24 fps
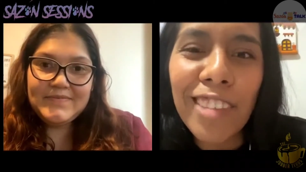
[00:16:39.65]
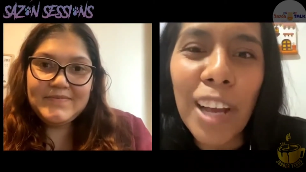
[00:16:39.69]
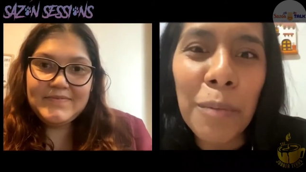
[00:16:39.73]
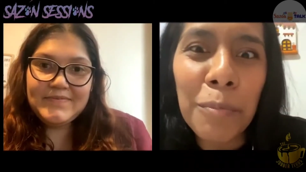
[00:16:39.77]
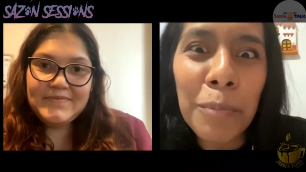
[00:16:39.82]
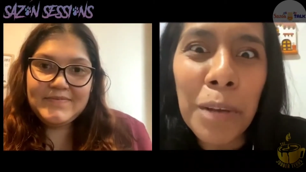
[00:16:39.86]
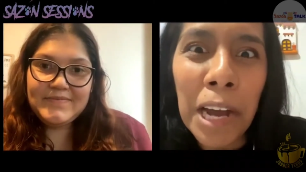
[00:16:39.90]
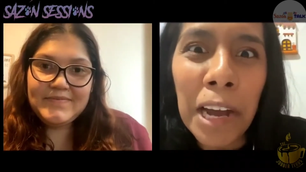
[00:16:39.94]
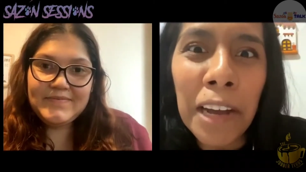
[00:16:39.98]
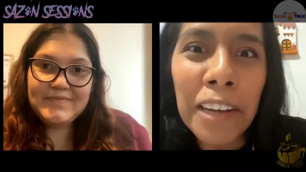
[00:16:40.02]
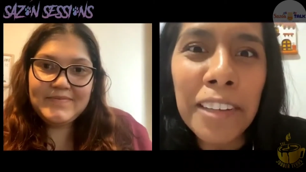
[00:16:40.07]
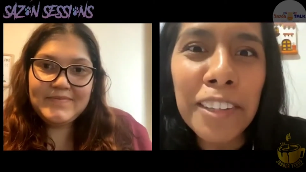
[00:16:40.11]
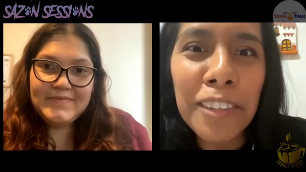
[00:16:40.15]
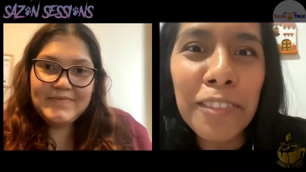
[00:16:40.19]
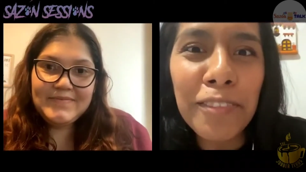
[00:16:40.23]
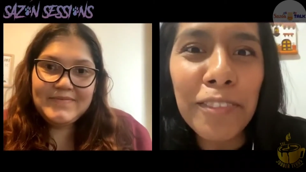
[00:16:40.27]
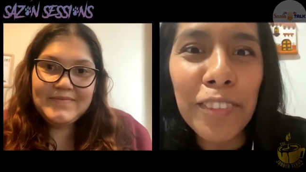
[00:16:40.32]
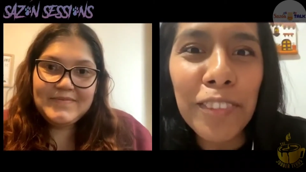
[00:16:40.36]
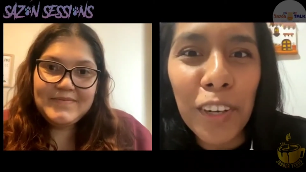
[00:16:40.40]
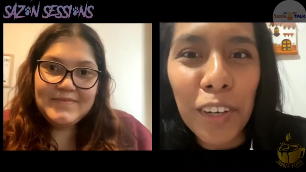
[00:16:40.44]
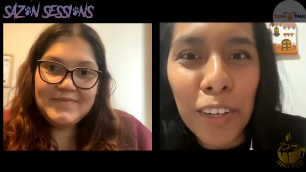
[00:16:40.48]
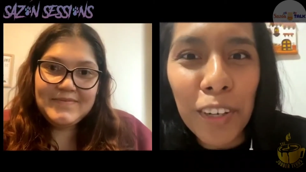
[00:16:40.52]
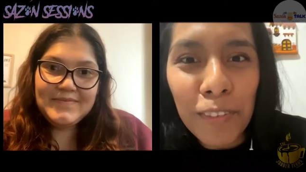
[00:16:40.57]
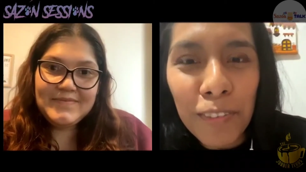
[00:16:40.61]
Speaker 1: I'm kind of
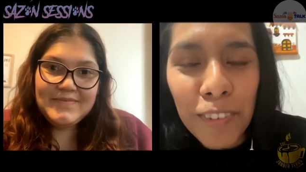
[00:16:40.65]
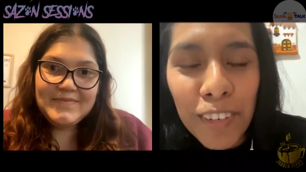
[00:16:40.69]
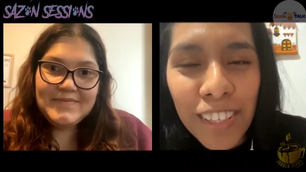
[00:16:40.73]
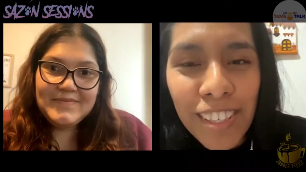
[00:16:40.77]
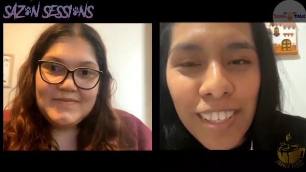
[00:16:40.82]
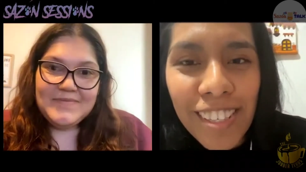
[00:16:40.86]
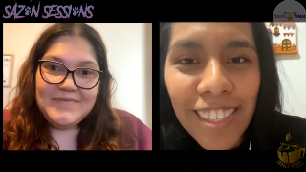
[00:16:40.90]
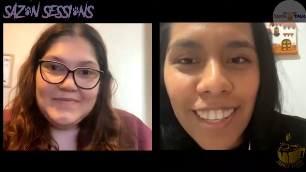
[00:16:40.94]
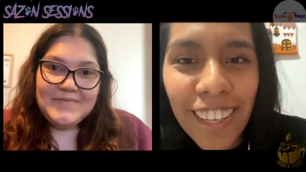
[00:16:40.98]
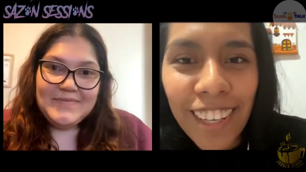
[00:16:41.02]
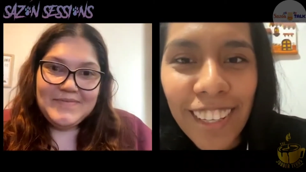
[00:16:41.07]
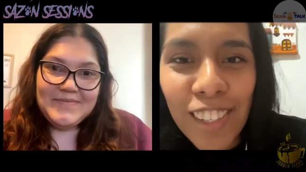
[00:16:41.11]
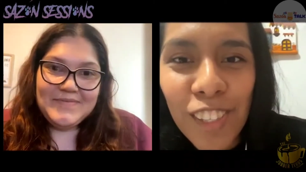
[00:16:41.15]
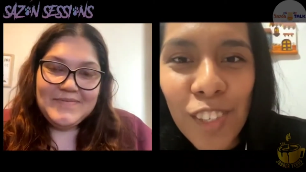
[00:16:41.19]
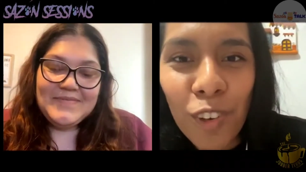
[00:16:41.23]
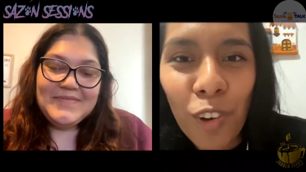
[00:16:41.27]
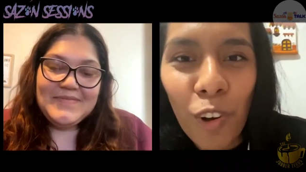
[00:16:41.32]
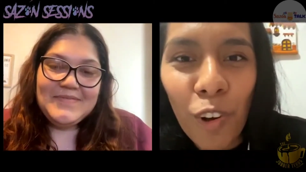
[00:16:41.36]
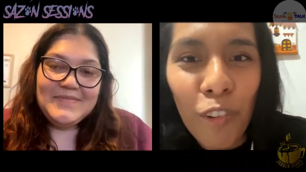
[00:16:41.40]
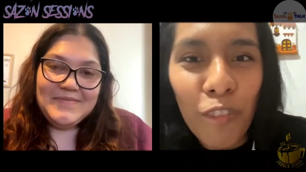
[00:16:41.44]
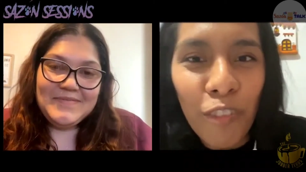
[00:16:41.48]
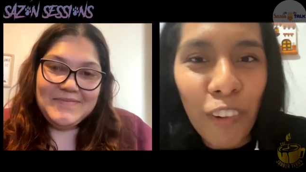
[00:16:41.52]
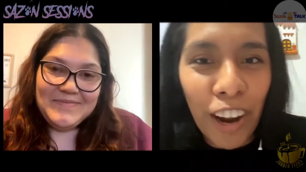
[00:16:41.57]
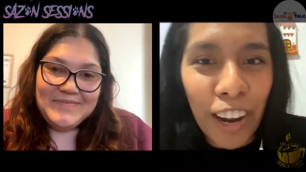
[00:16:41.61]
nervous, like to
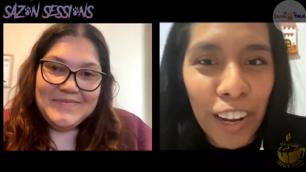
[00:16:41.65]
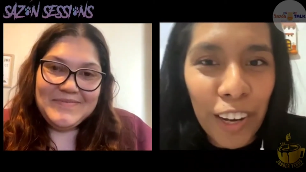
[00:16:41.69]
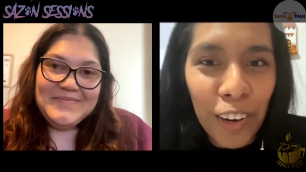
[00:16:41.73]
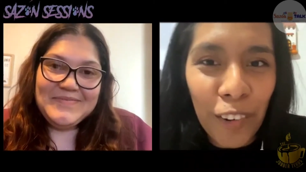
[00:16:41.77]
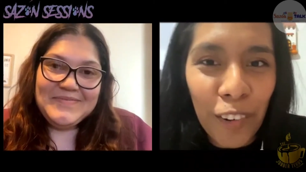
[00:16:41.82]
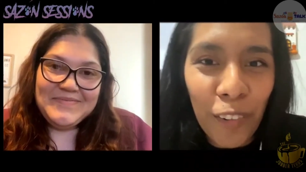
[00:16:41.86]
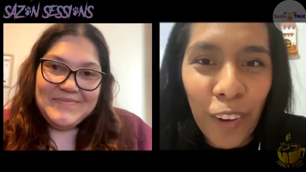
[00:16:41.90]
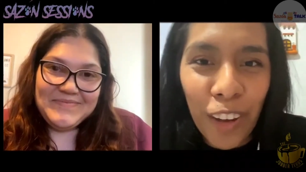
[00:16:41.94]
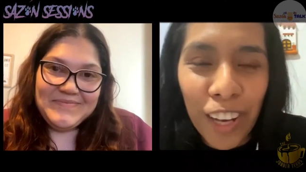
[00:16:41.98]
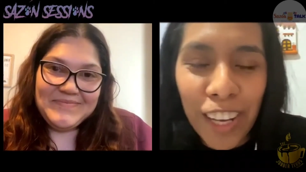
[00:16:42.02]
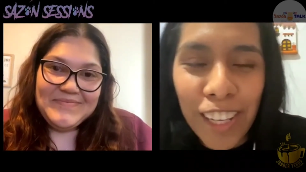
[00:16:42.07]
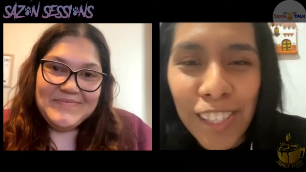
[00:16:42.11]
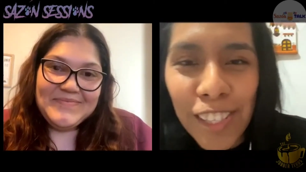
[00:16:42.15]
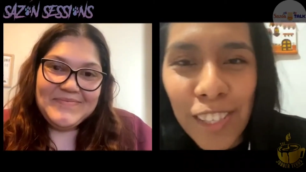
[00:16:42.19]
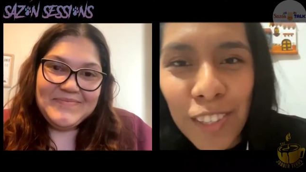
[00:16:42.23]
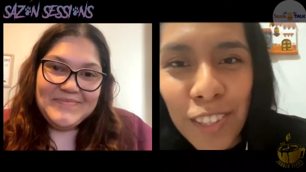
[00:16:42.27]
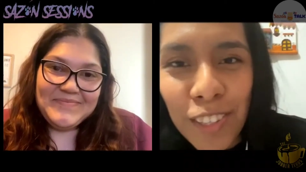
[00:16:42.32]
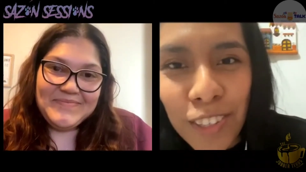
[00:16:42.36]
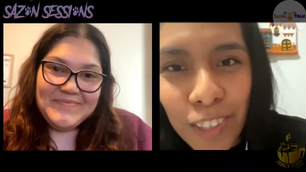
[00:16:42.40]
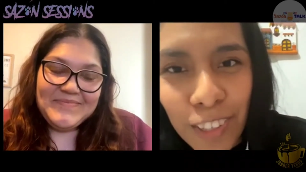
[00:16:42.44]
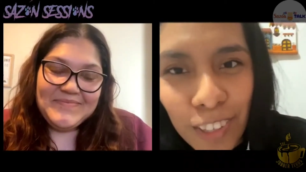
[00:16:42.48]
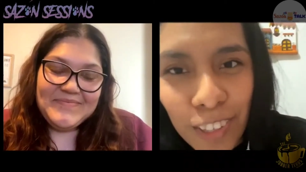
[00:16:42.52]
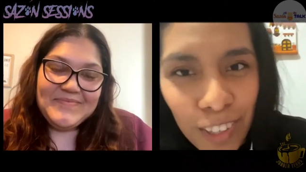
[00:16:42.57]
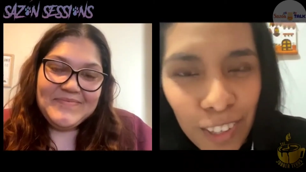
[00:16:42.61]
go right away to
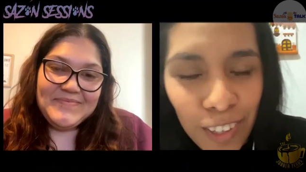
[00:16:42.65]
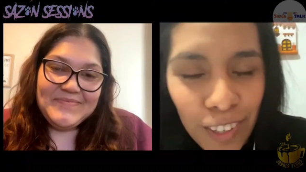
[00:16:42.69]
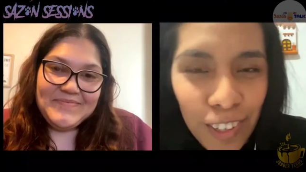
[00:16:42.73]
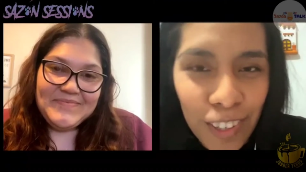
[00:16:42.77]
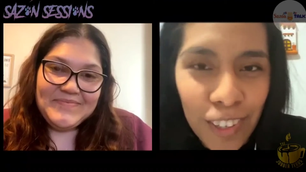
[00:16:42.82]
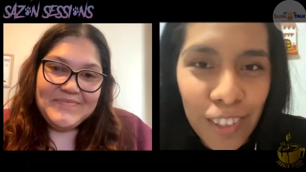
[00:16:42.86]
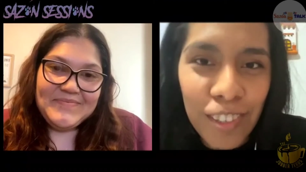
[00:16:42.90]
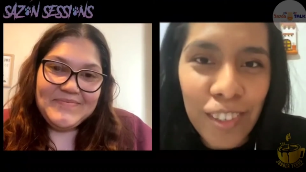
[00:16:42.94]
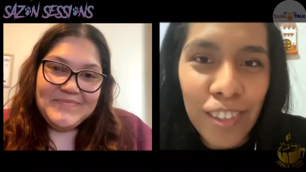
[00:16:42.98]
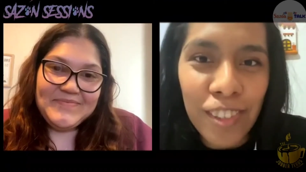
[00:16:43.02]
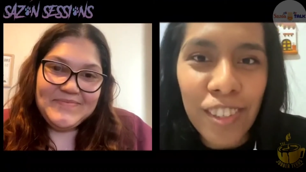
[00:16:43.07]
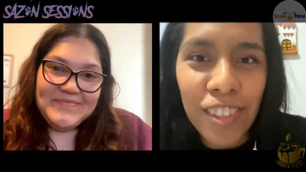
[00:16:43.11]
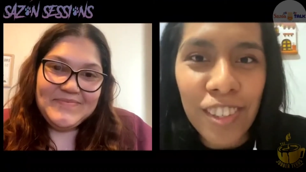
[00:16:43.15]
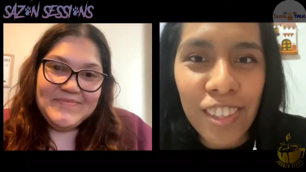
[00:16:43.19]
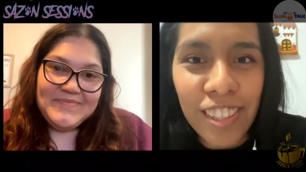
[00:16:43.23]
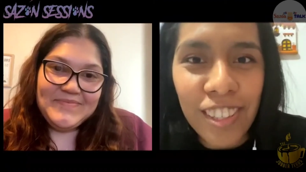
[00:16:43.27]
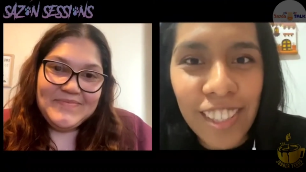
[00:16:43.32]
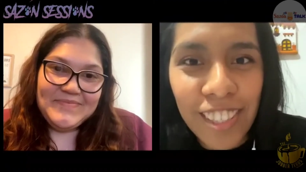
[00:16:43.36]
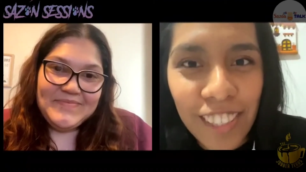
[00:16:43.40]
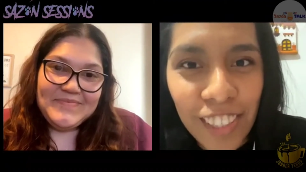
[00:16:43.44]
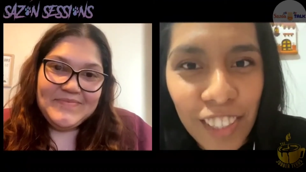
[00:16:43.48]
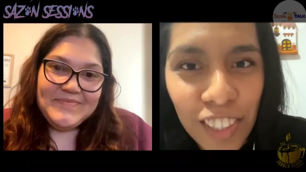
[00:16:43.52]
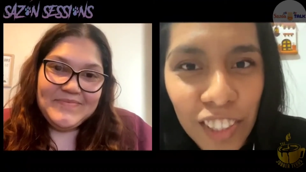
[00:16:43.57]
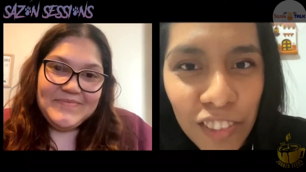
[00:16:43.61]
the to the
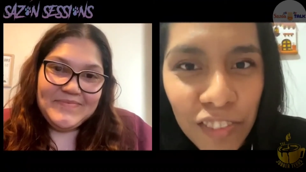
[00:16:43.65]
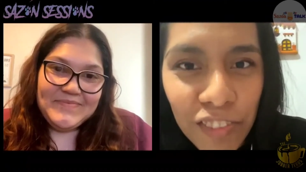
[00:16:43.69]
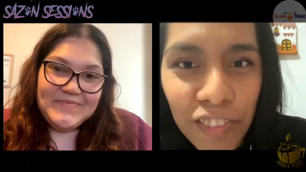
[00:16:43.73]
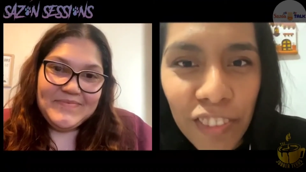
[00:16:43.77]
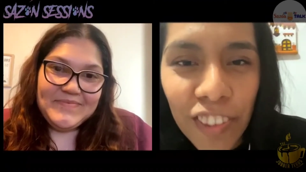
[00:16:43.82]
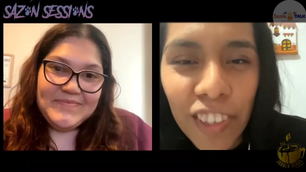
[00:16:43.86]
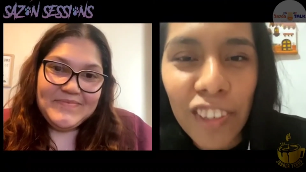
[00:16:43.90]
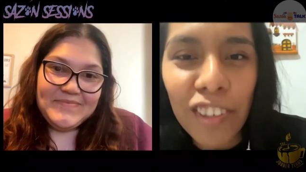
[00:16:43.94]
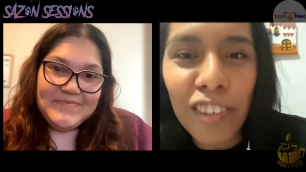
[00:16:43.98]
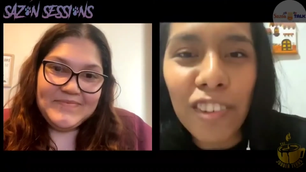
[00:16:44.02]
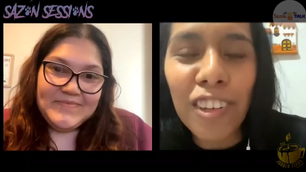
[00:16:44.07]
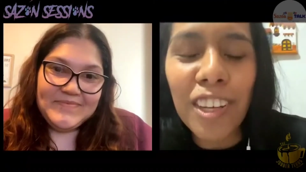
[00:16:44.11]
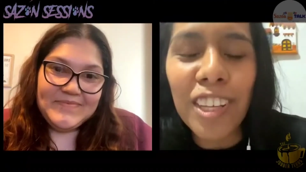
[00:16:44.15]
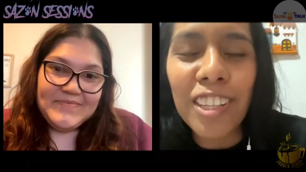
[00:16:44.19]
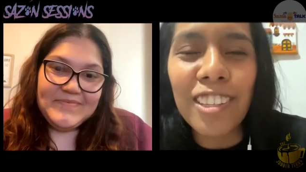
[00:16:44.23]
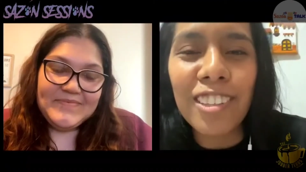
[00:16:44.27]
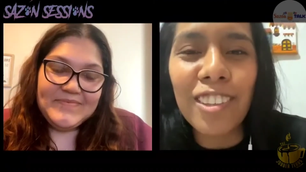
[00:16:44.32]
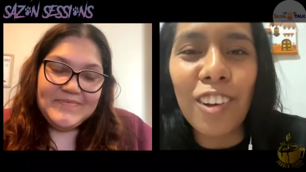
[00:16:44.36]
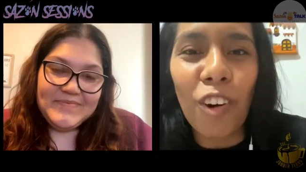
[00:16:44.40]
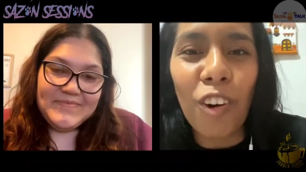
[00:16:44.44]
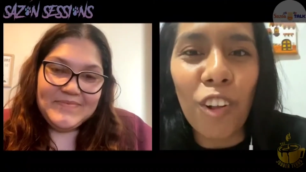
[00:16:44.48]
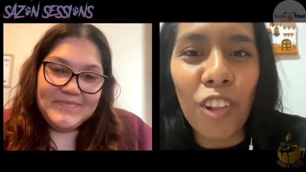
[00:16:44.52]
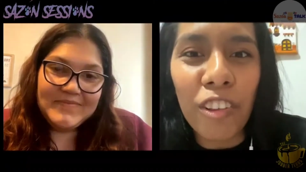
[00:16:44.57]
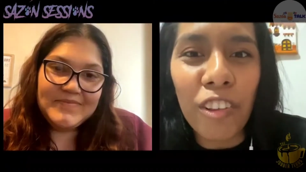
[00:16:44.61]
teaching field
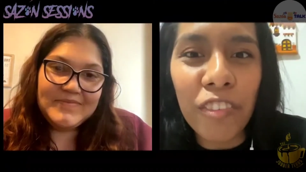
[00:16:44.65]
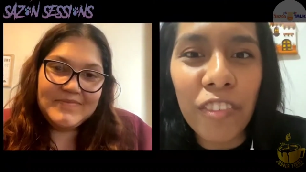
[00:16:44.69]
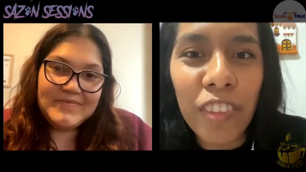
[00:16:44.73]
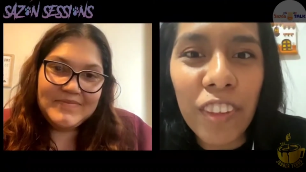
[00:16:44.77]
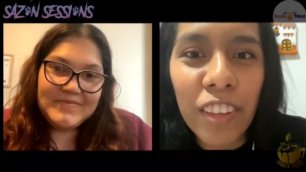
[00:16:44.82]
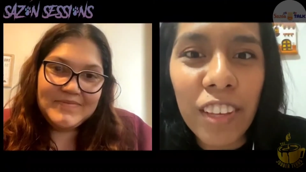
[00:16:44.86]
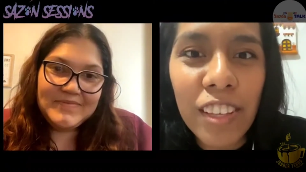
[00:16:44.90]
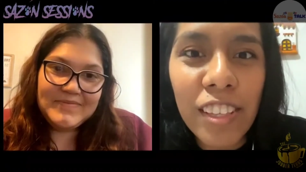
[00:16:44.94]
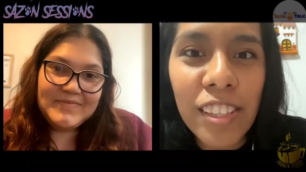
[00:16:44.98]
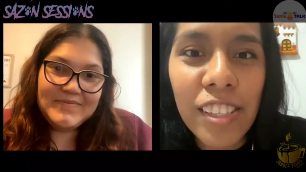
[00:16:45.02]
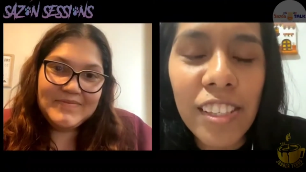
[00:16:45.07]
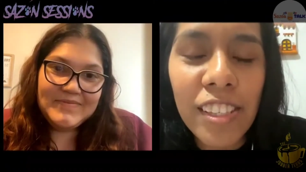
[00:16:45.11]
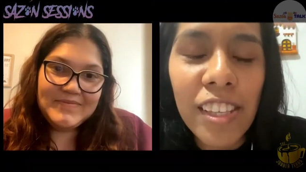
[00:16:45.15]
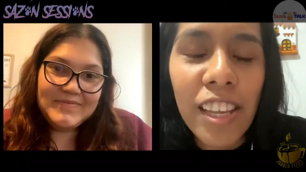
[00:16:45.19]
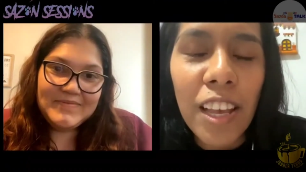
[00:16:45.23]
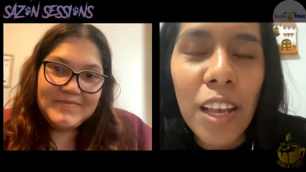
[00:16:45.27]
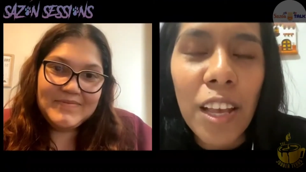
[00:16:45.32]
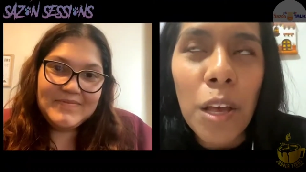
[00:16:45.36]
and all of this,